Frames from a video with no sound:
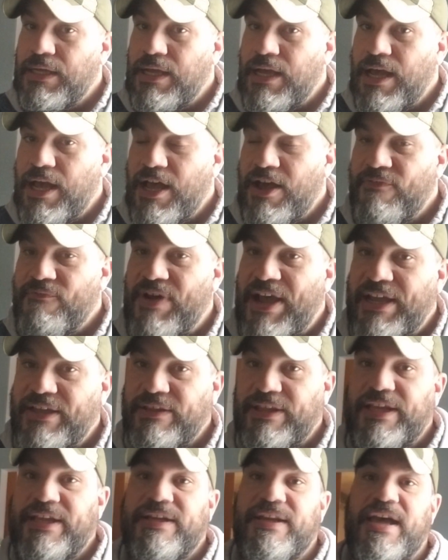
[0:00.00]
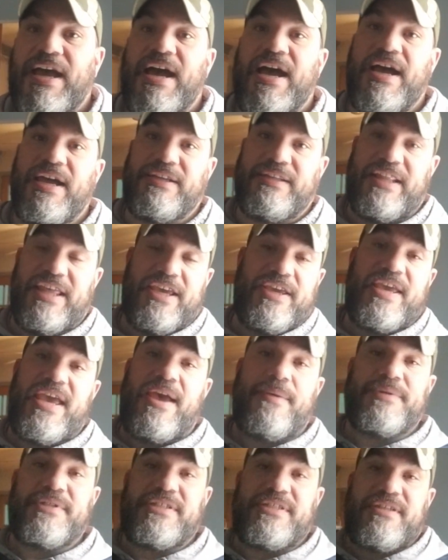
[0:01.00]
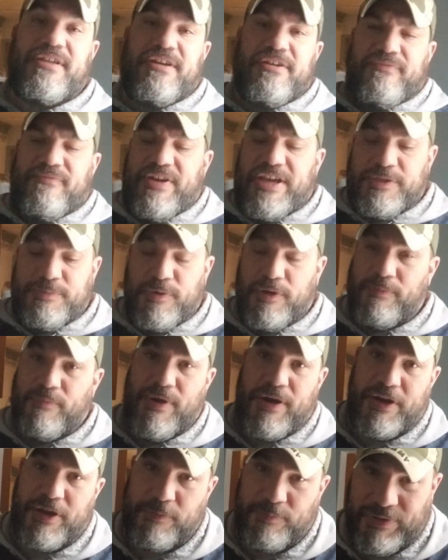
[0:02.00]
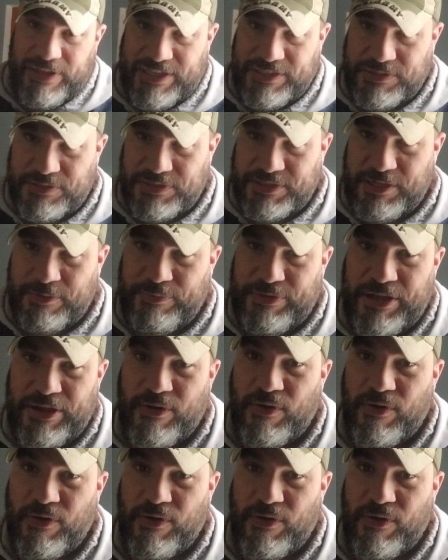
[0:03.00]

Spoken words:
violin on like Amazon or Facebook Marketplace or something,